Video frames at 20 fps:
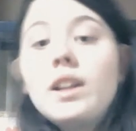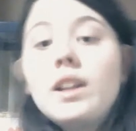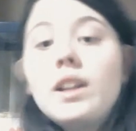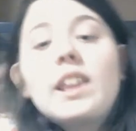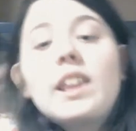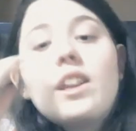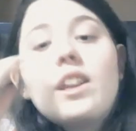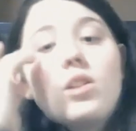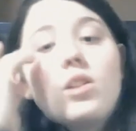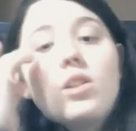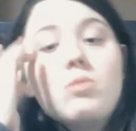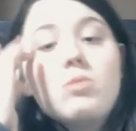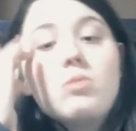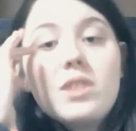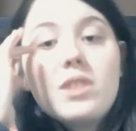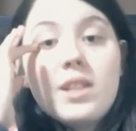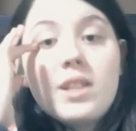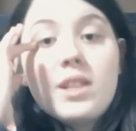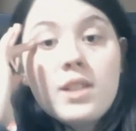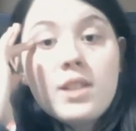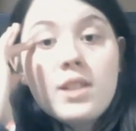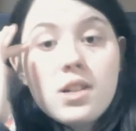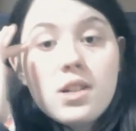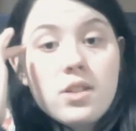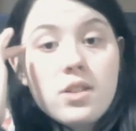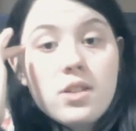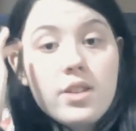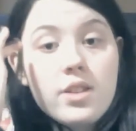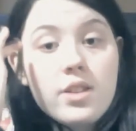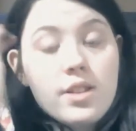get on with these
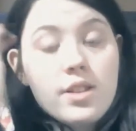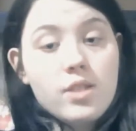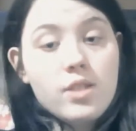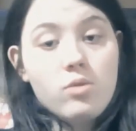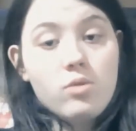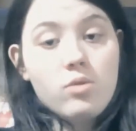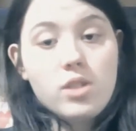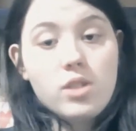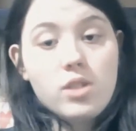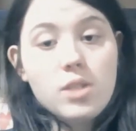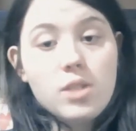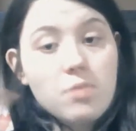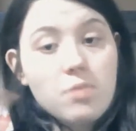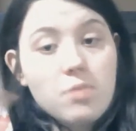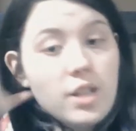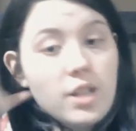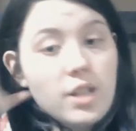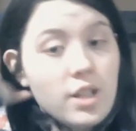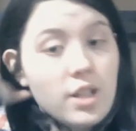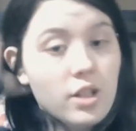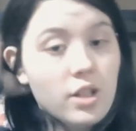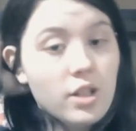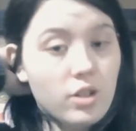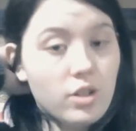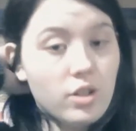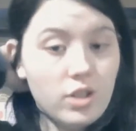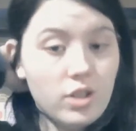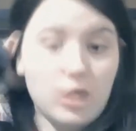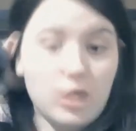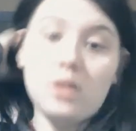dancers in order to be a
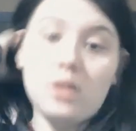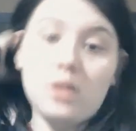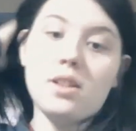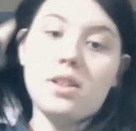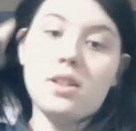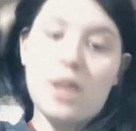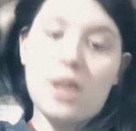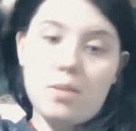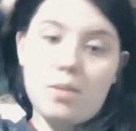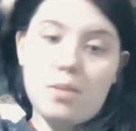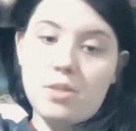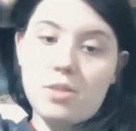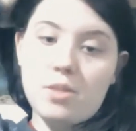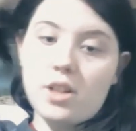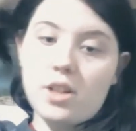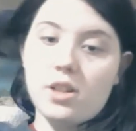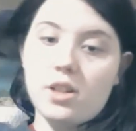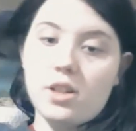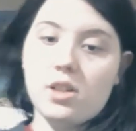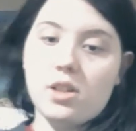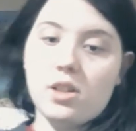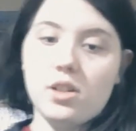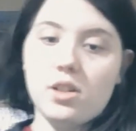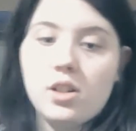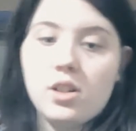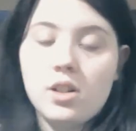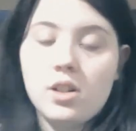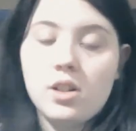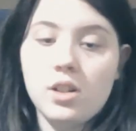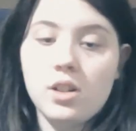good dance captain, and
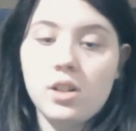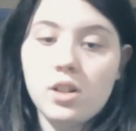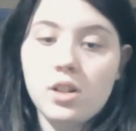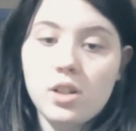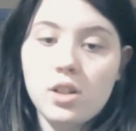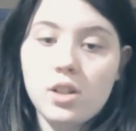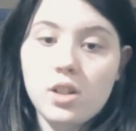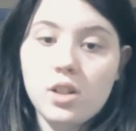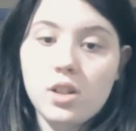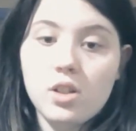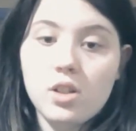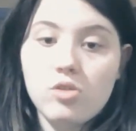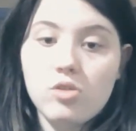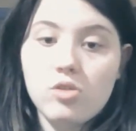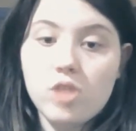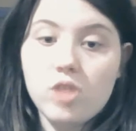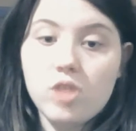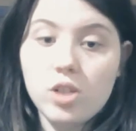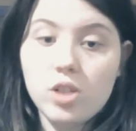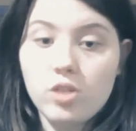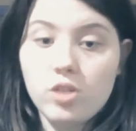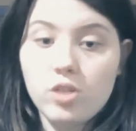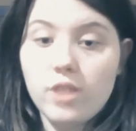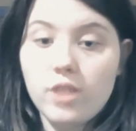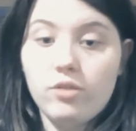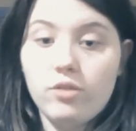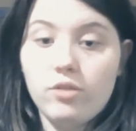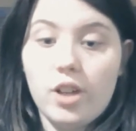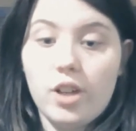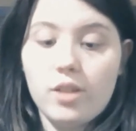she
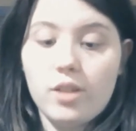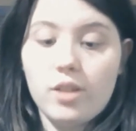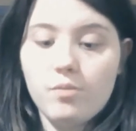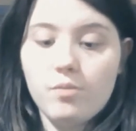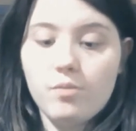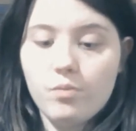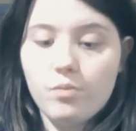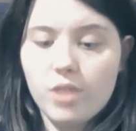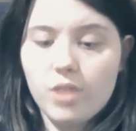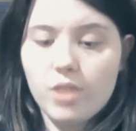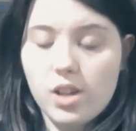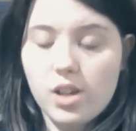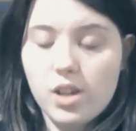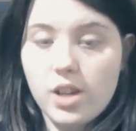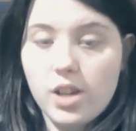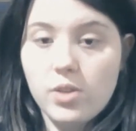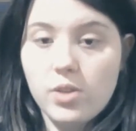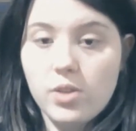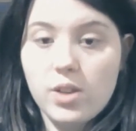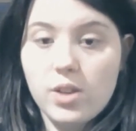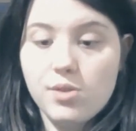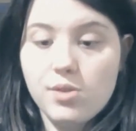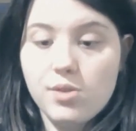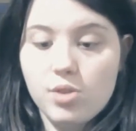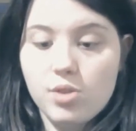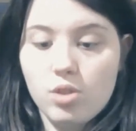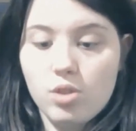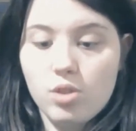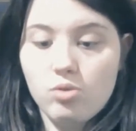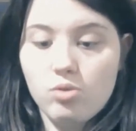achieved it. In season
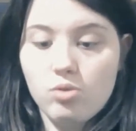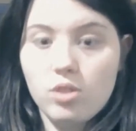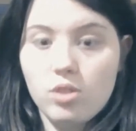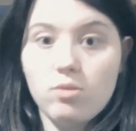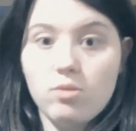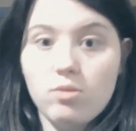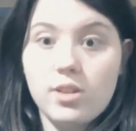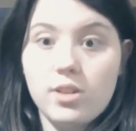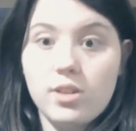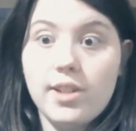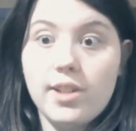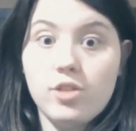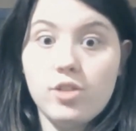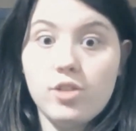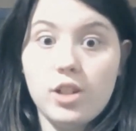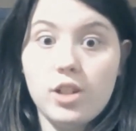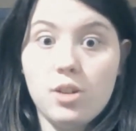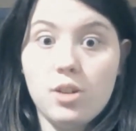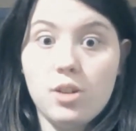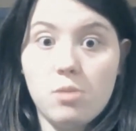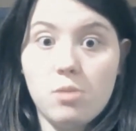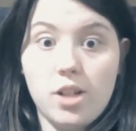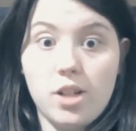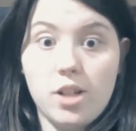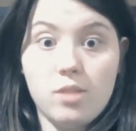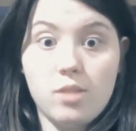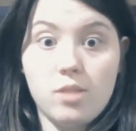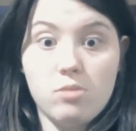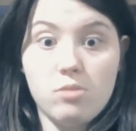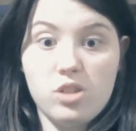two, she was literally a lot better
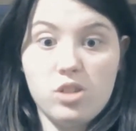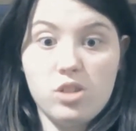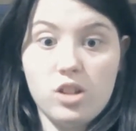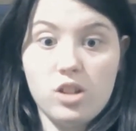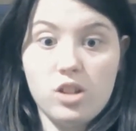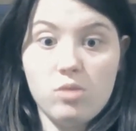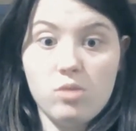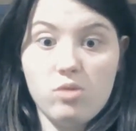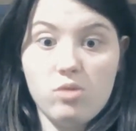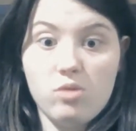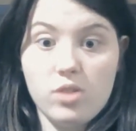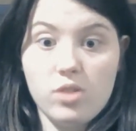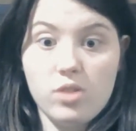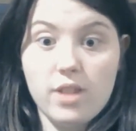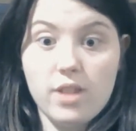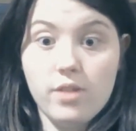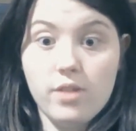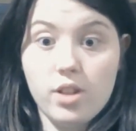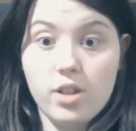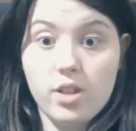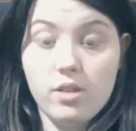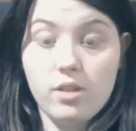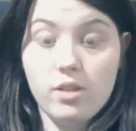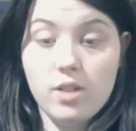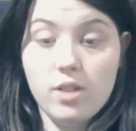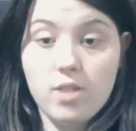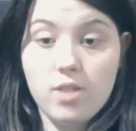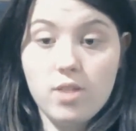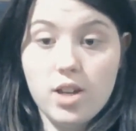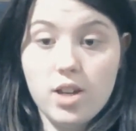than Michelle was, even though
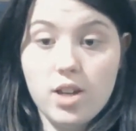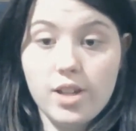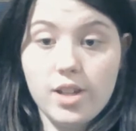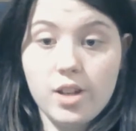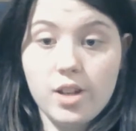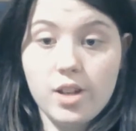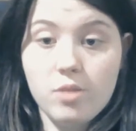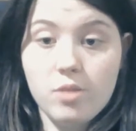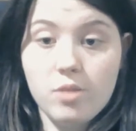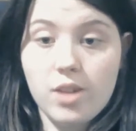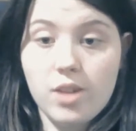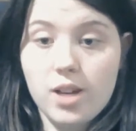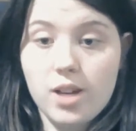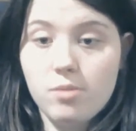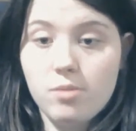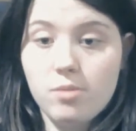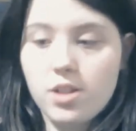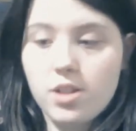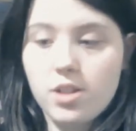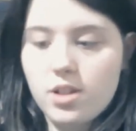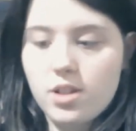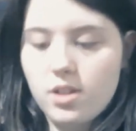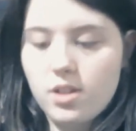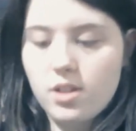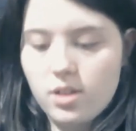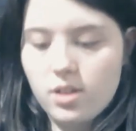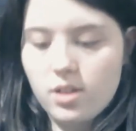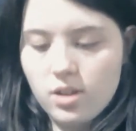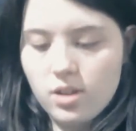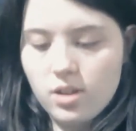they were like co-captains.